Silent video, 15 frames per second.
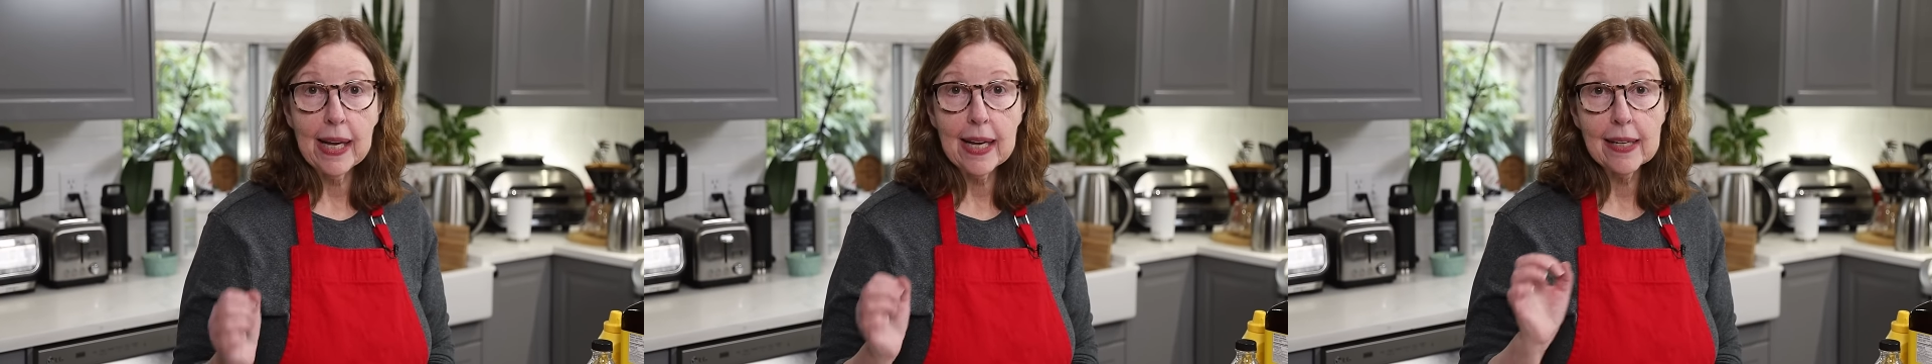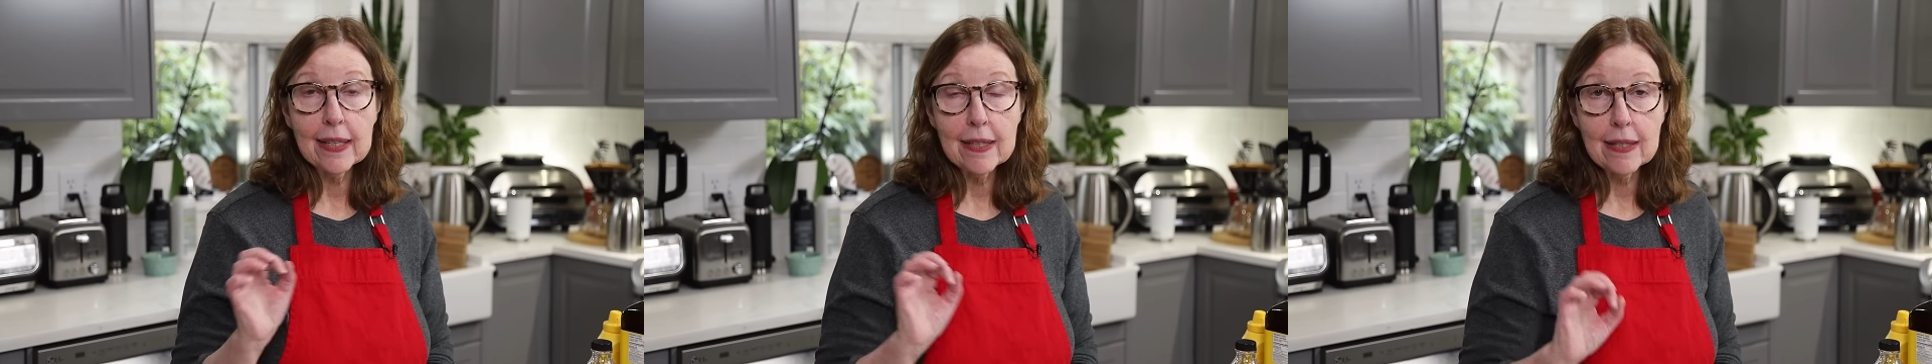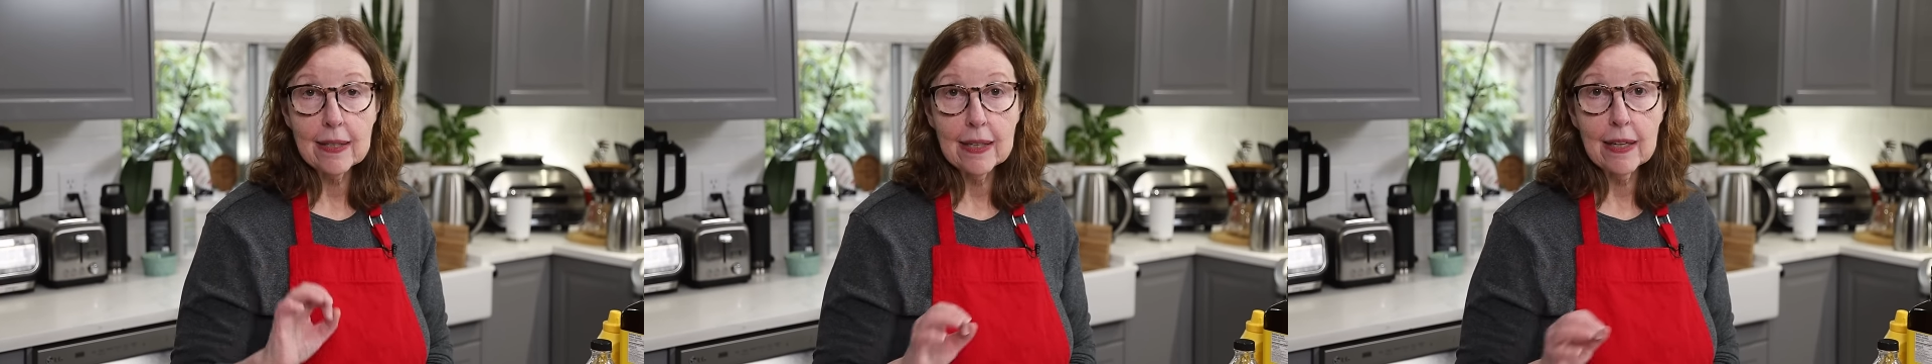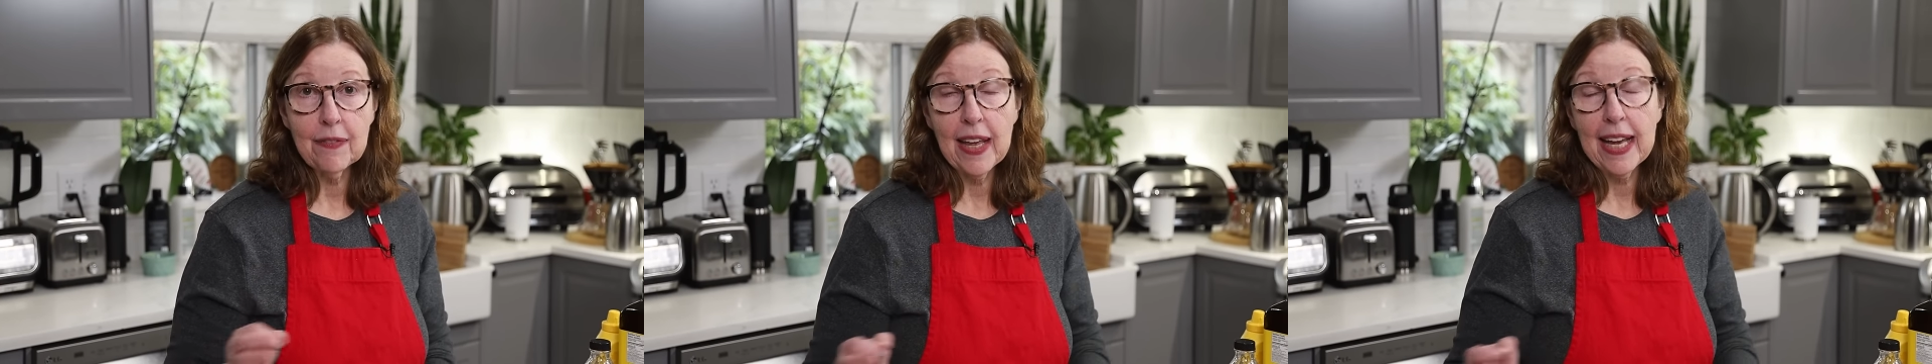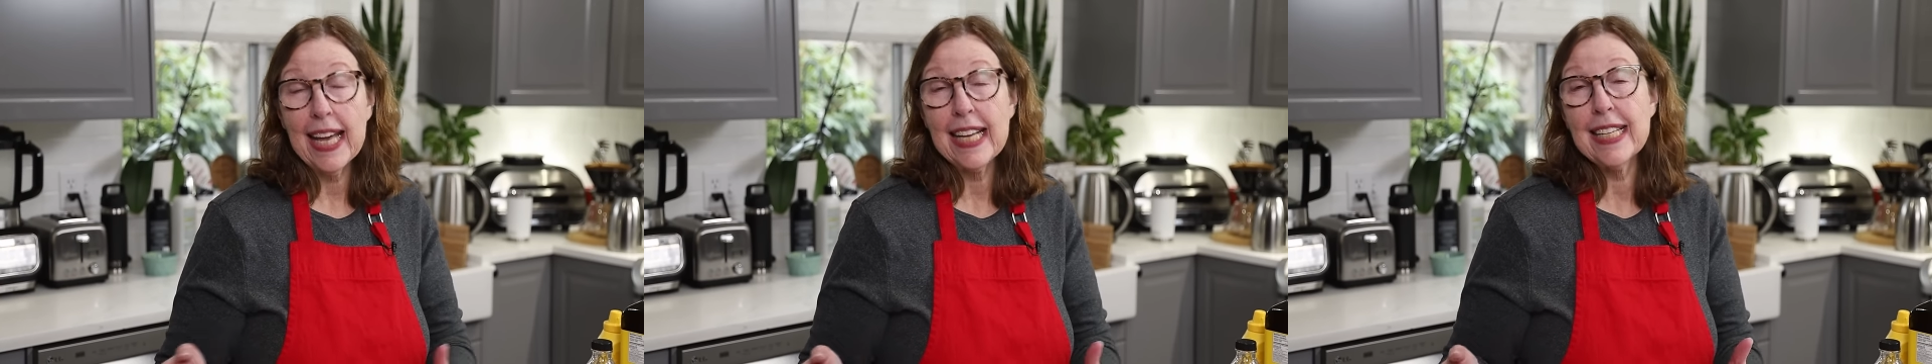because
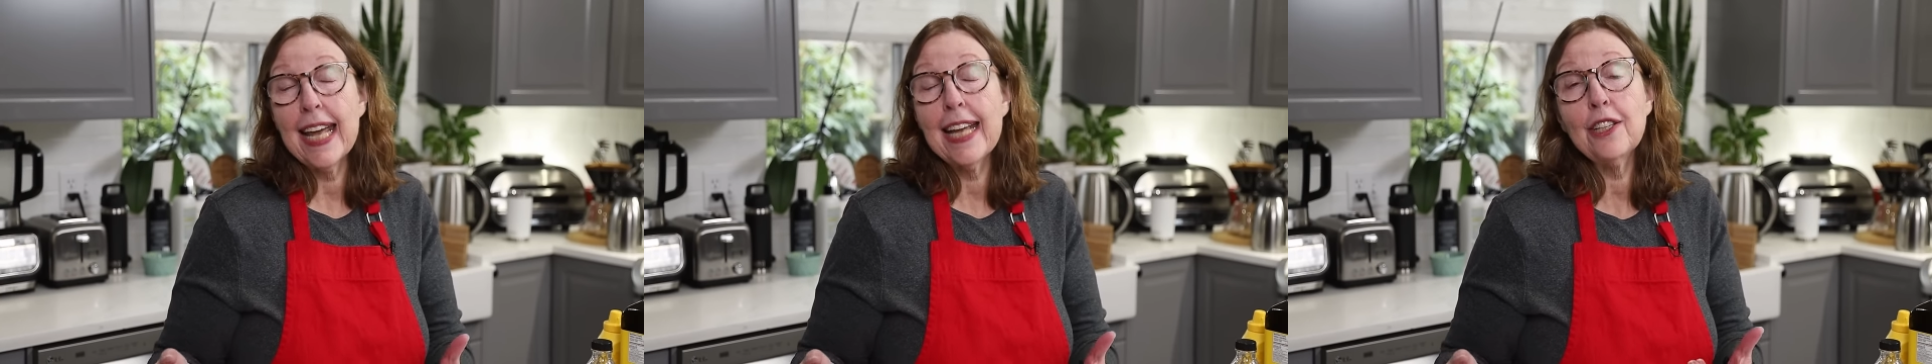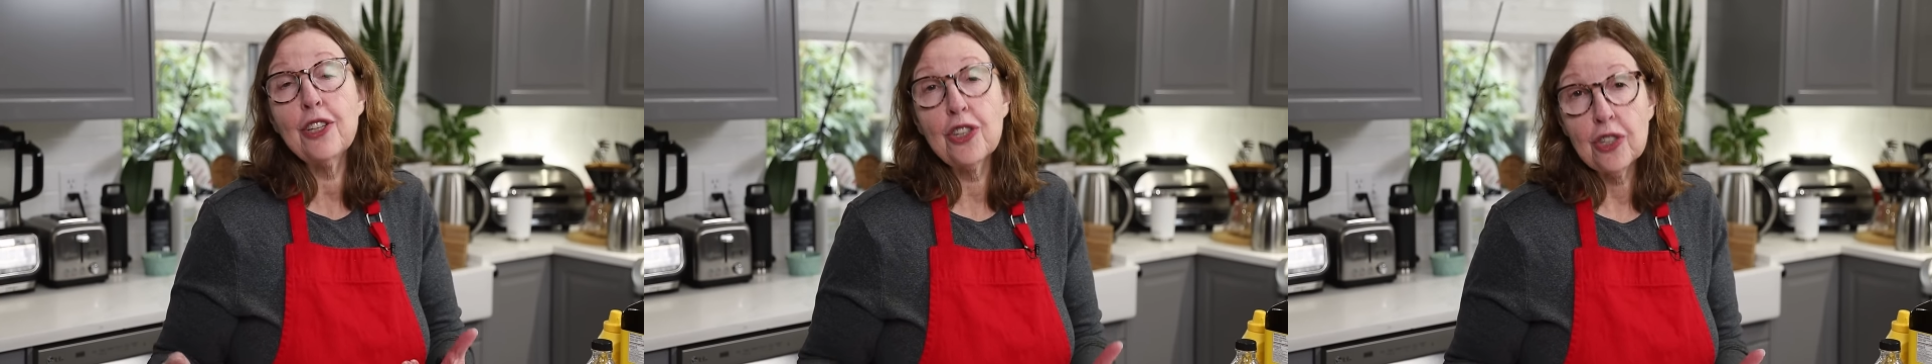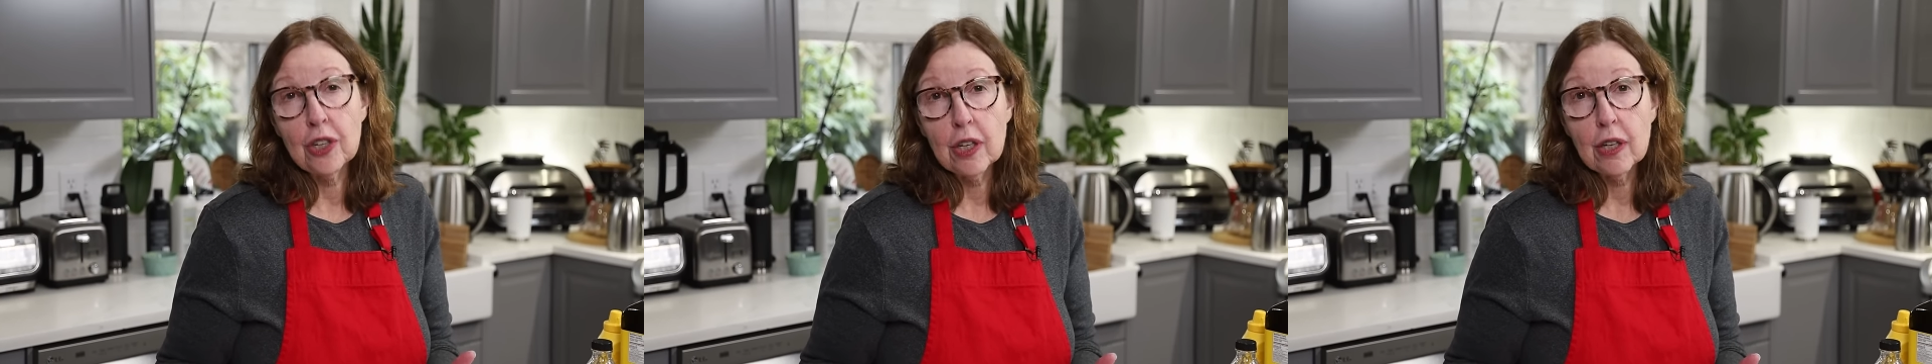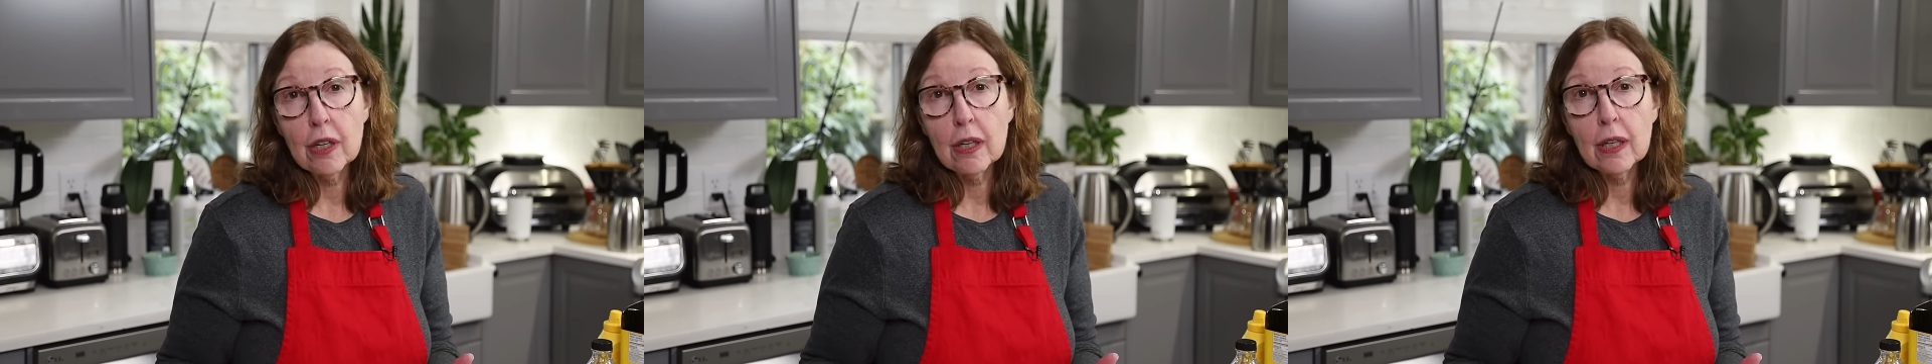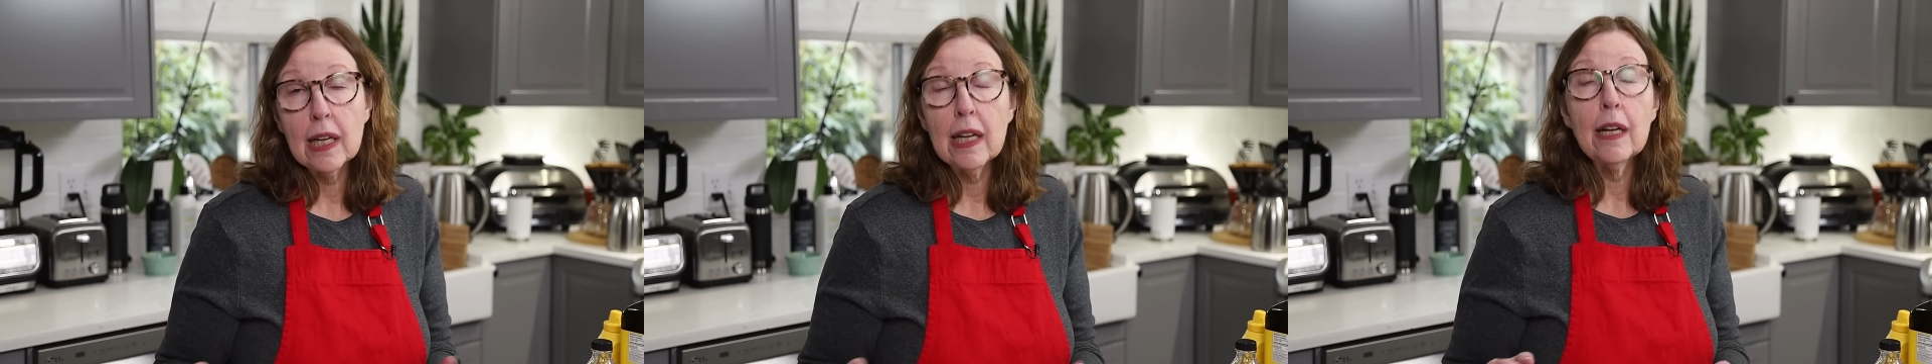if they contain
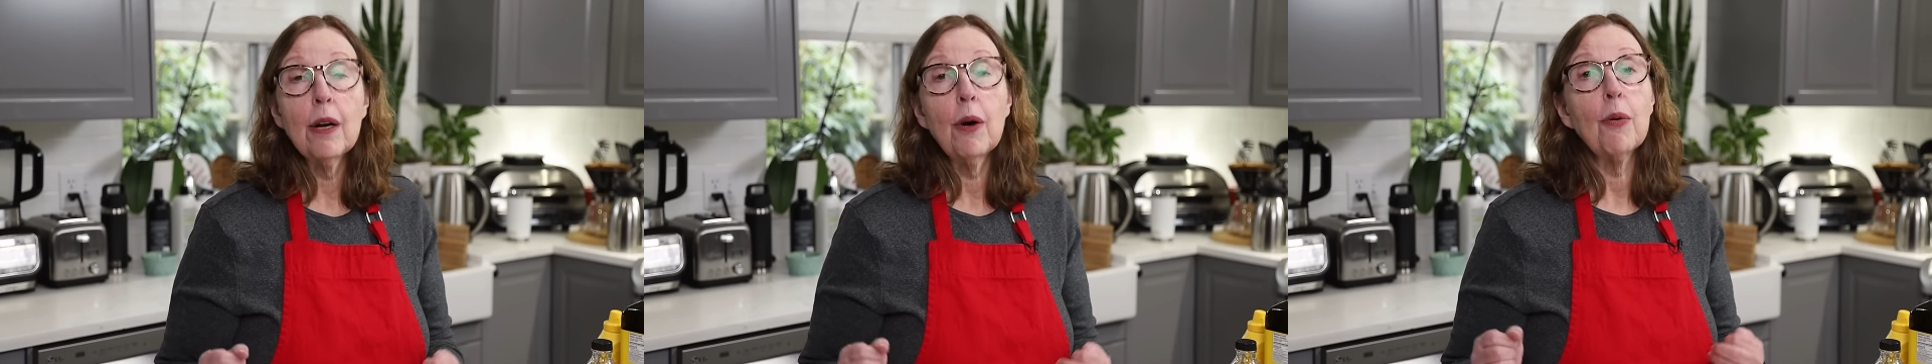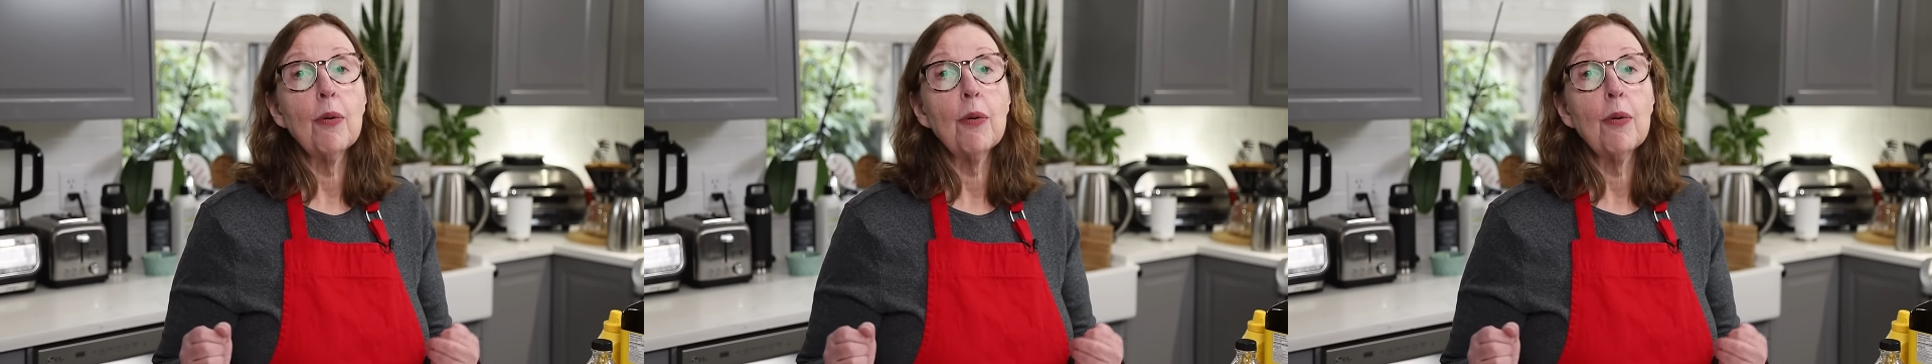sugar